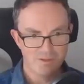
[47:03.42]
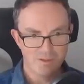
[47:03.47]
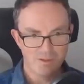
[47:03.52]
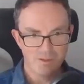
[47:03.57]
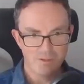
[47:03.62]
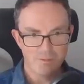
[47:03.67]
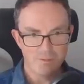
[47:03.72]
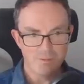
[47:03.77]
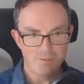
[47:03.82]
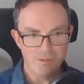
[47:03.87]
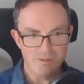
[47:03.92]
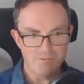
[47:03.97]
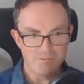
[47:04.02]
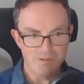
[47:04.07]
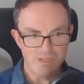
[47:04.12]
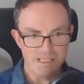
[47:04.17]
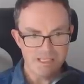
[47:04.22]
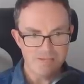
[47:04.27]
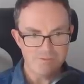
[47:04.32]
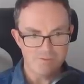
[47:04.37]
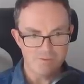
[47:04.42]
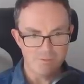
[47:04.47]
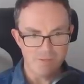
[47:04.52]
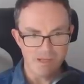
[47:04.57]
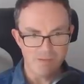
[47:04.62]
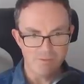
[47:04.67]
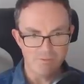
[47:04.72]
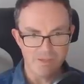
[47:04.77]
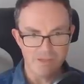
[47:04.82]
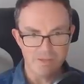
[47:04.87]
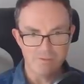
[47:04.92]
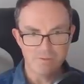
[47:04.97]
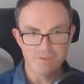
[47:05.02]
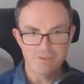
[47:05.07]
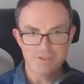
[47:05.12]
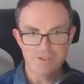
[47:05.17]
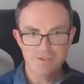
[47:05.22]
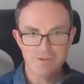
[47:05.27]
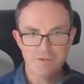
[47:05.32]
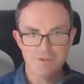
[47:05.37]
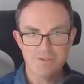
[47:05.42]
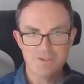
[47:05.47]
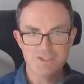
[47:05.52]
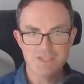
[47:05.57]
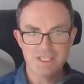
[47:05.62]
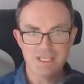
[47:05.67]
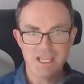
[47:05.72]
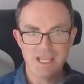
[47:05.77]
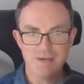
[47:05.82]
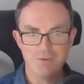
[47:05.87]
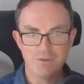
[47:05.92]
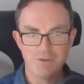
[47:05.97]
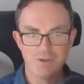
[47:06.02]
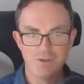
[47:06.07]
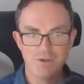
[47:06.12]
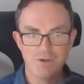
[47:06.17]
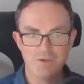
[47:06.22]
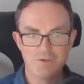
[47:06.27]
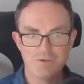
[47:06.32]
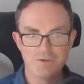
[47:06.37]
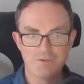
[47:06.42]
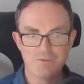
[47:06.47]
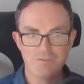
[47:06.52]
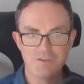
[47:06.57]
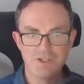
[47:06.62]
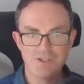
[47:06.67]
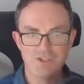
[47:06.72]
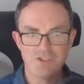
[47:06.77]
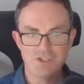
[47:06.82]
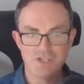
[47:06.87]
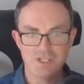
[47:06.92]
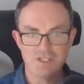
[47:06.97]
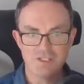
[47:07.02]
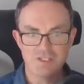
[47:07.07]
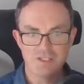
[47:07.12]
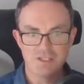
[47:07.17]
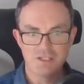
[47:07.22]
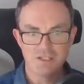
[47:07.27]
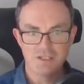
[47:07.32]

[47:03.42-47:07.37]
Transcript: I'm a bit relieved about that, because I couldn't see how on earth to finish it.